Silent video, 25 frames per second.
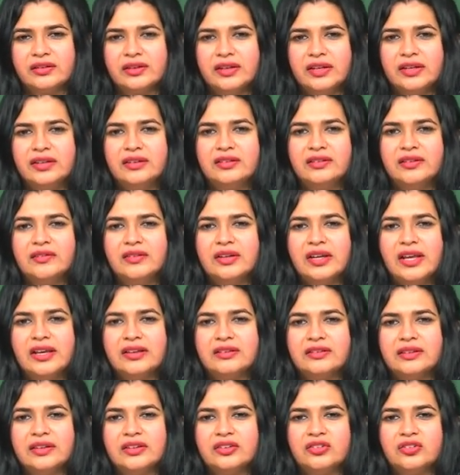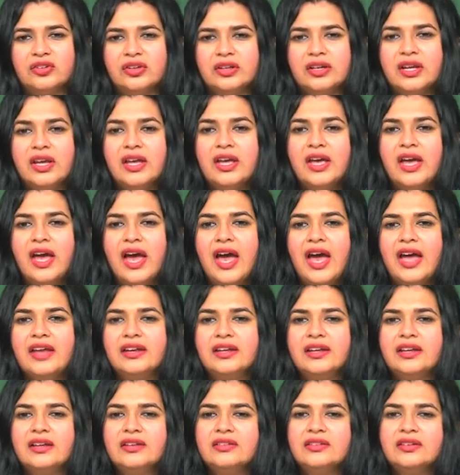in civilization, and
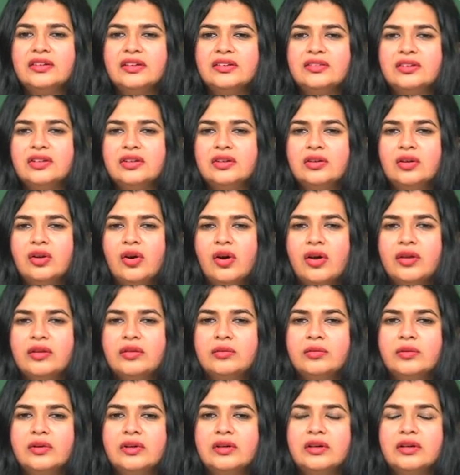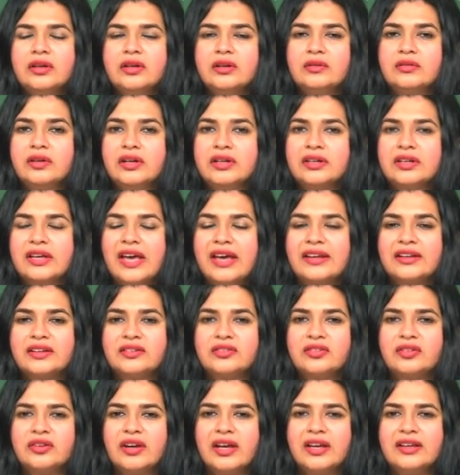his written laws were
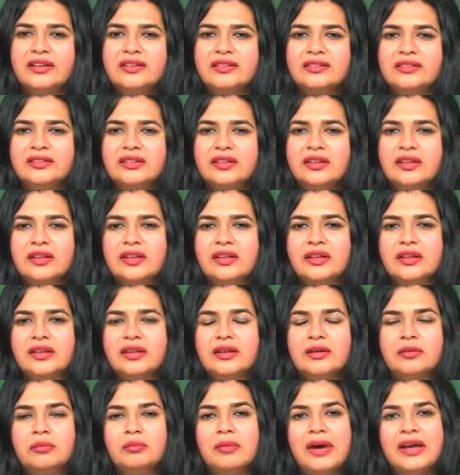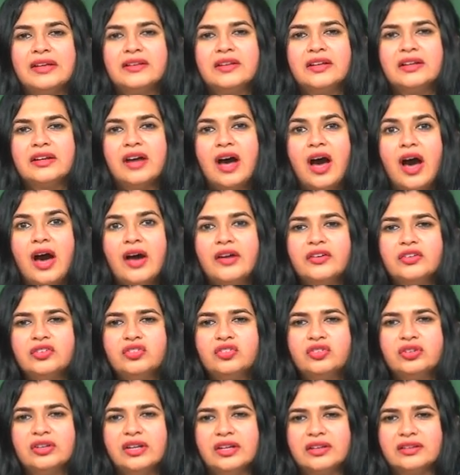characterized by their
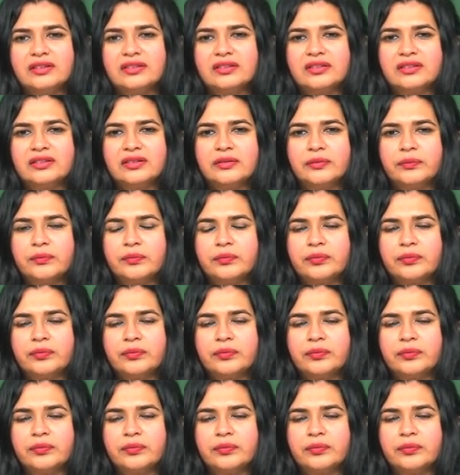harshness,